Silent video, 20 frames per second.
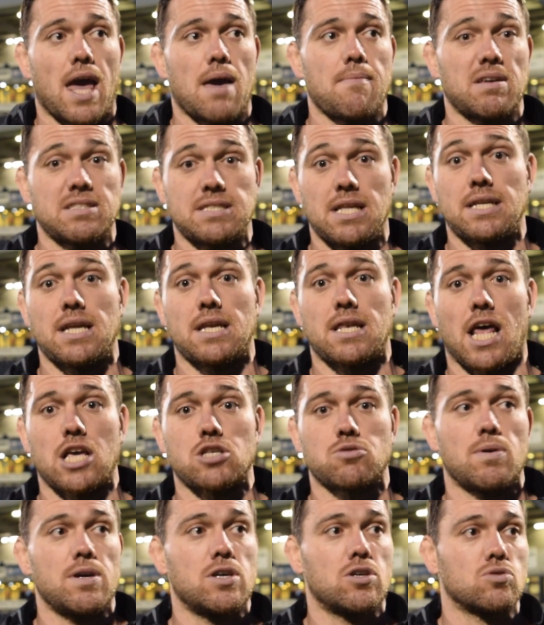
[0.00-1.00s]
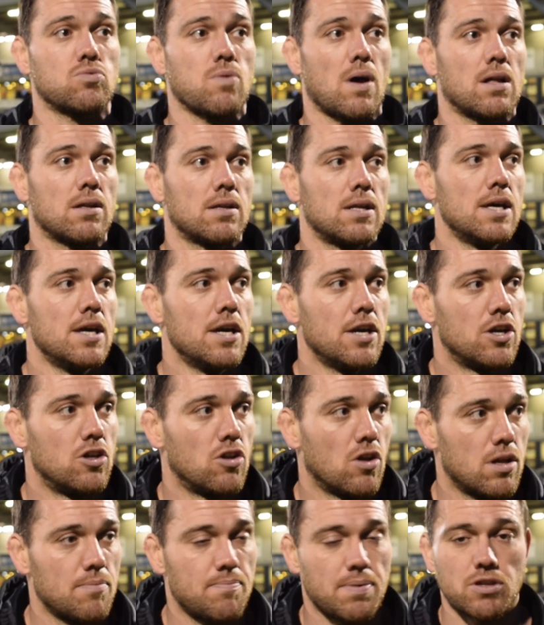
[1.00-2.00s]
as they did last week as well.
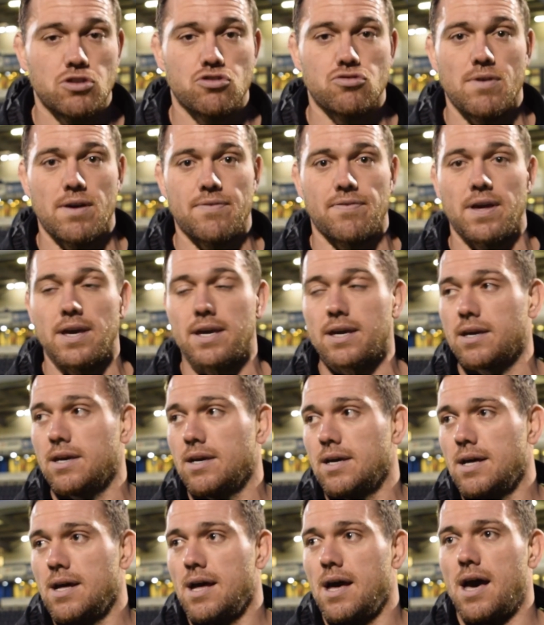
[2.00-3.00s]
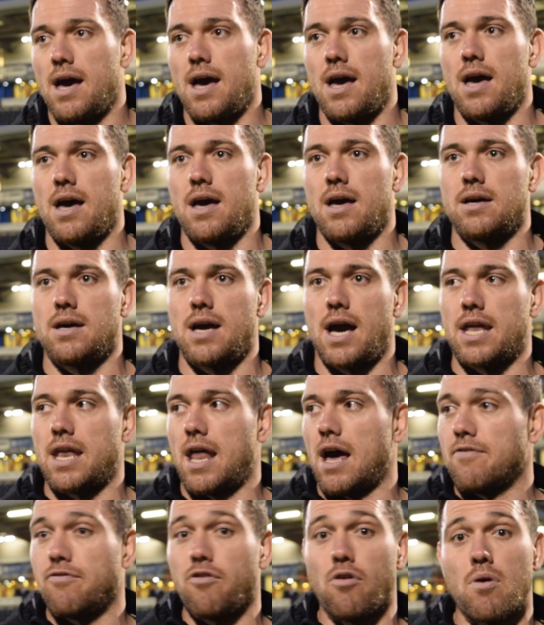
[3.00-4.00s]
They've been terrific,
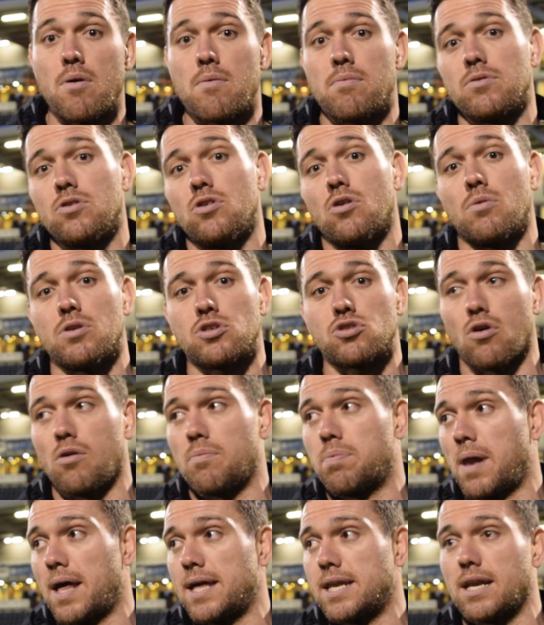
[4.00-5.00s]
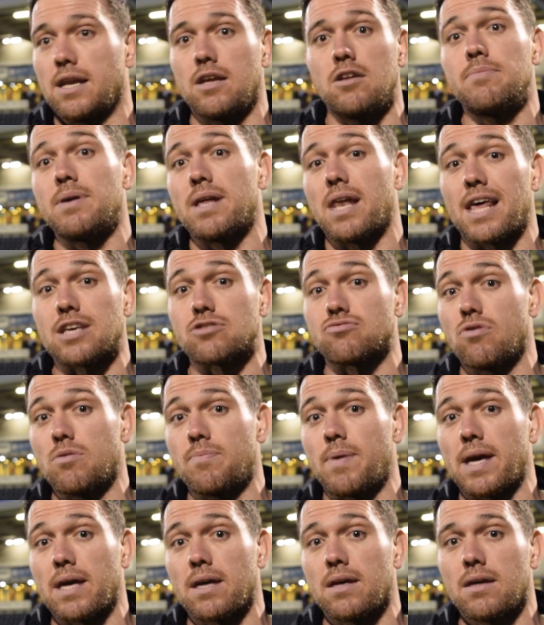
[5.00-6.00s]
and I thought we sort of played a little bit less
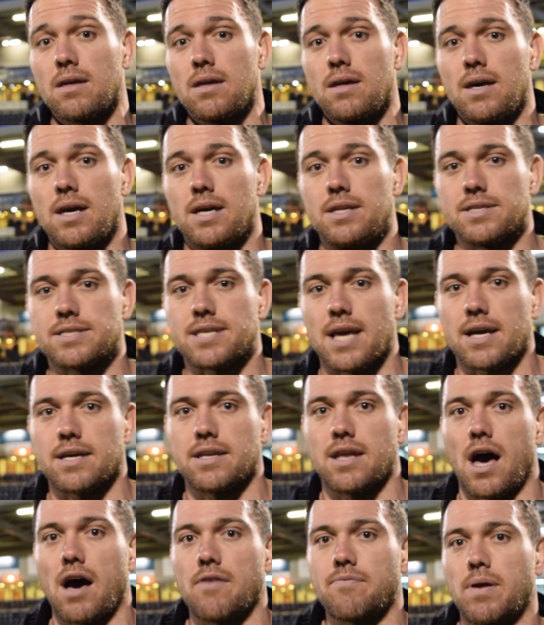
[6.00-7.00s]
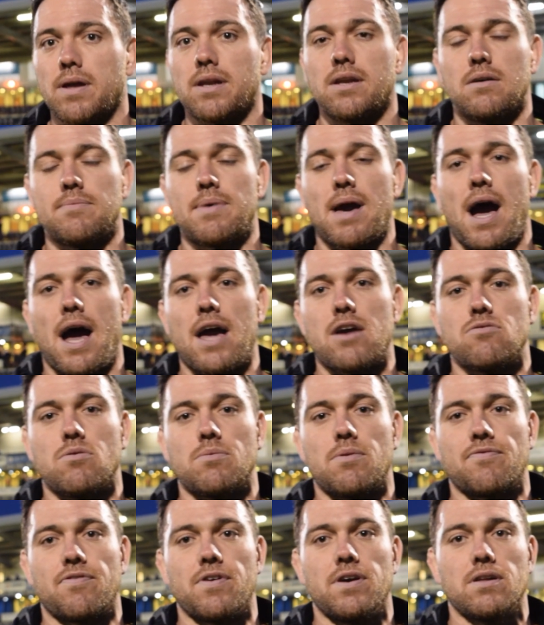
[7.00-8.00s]
rugby in the second half, played a little bit higher
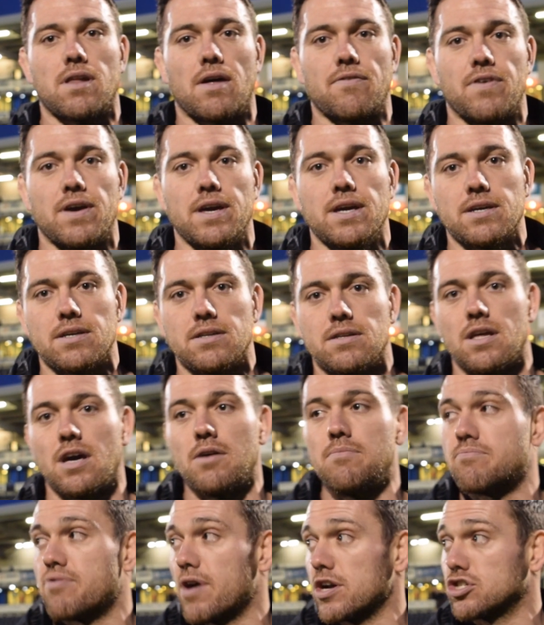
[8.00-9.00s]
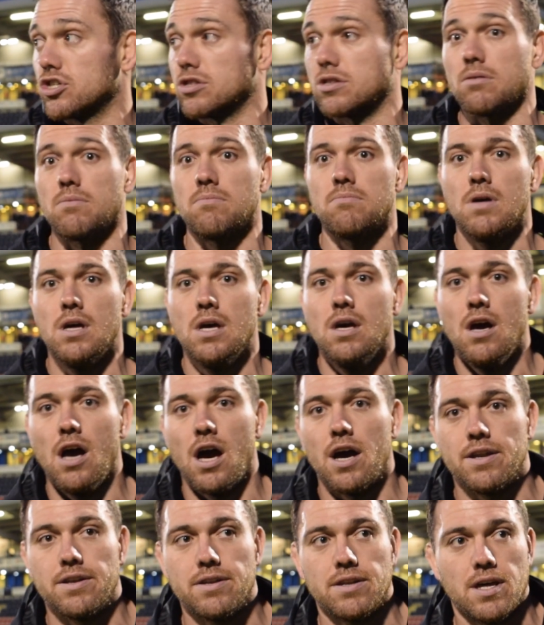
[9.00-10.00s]
up the field, I think. And pressured them,
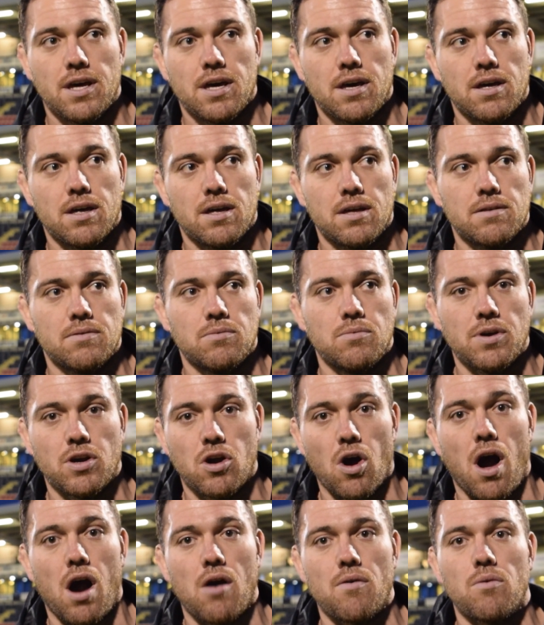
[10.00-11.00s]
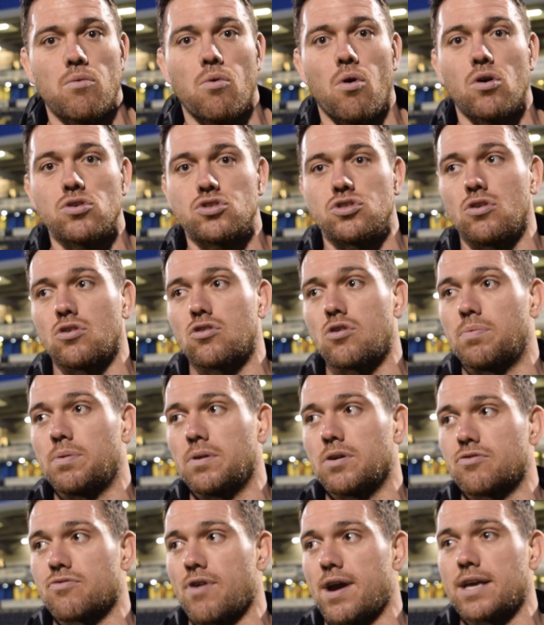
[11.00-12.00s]
and we got our rewards. A
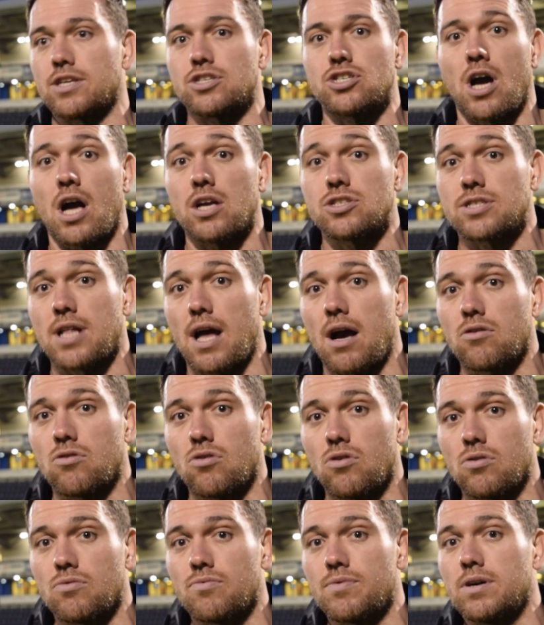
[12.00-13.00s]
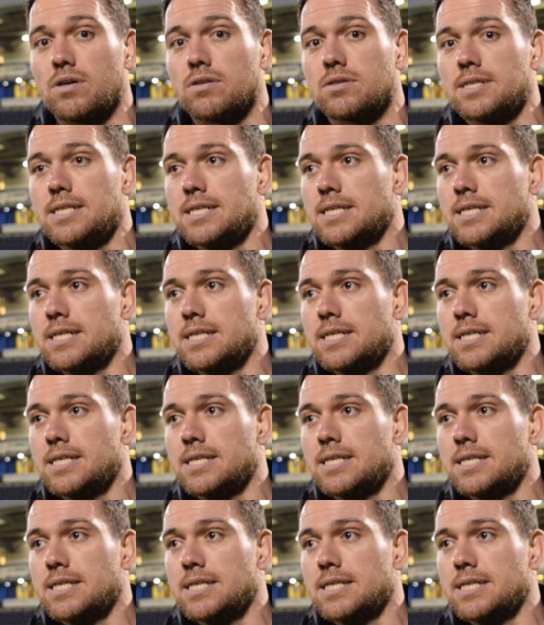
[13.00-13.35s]
couple of great charge down or wheel